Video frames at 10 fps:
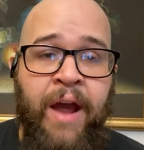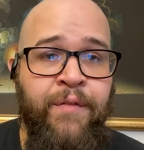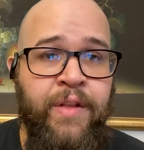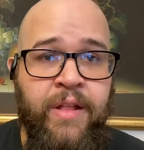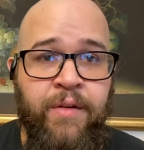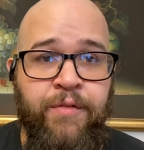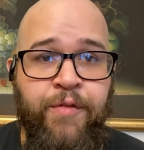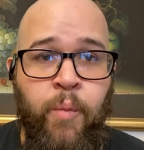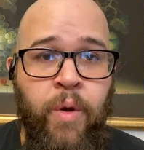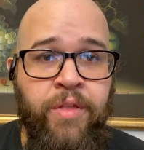everything
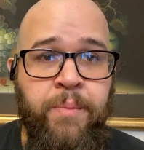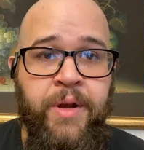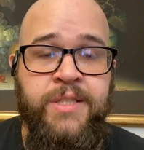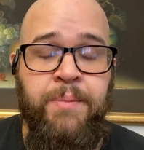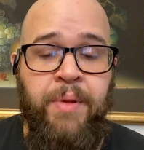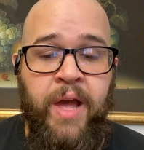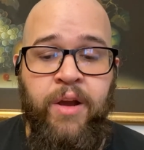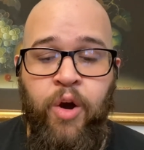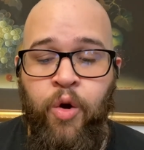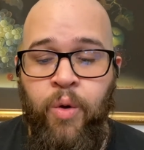from Weatherbeard Supply
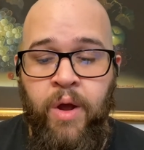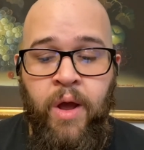Co.